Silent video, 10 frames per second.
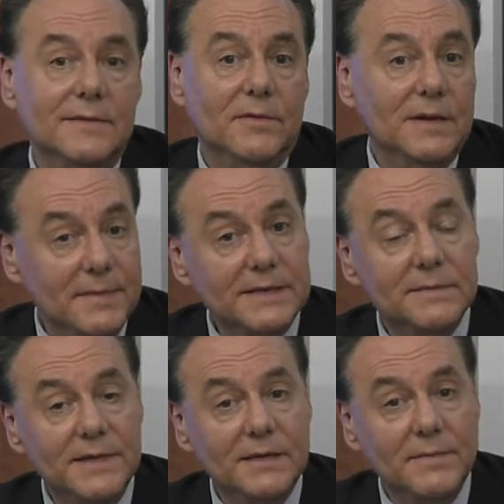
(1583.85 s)
what it meant
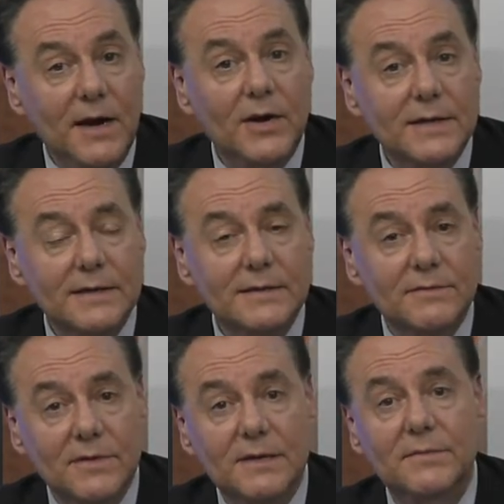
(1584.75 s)
to be an American,
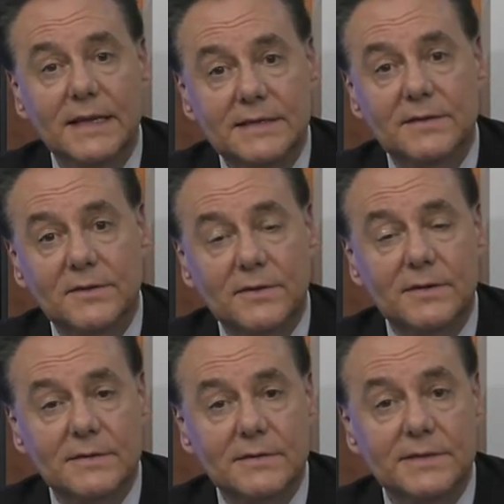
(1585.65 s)
what it meant to
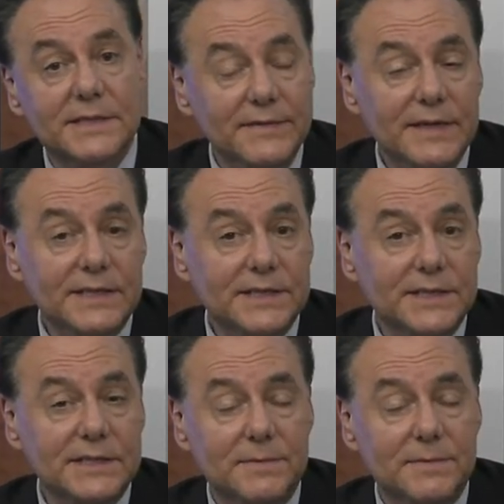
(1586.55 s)
learn civics,